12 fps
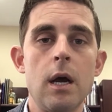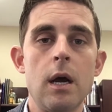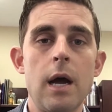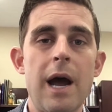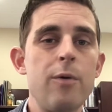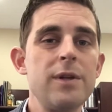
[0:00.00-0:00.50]

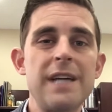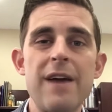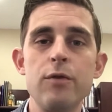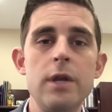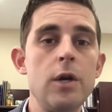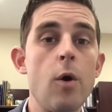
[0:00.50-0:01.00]
how does
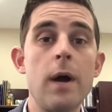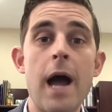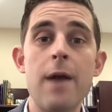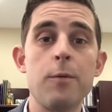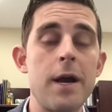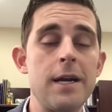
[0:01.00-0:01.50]
everything going
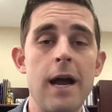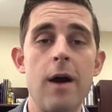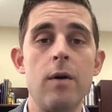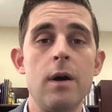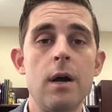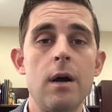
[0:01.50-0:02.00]
on right
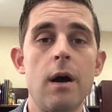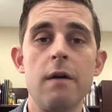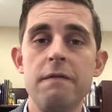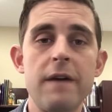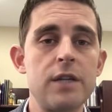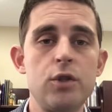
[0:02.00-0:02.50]
now
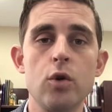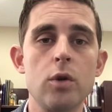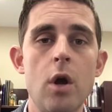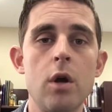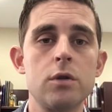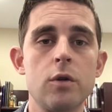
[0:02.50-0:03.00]
affect your
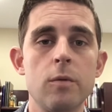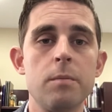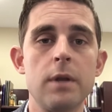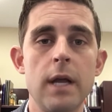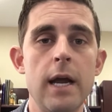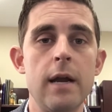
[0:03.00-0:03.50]
long-term
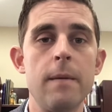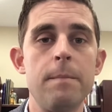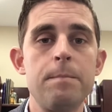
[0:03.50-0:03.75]
plan,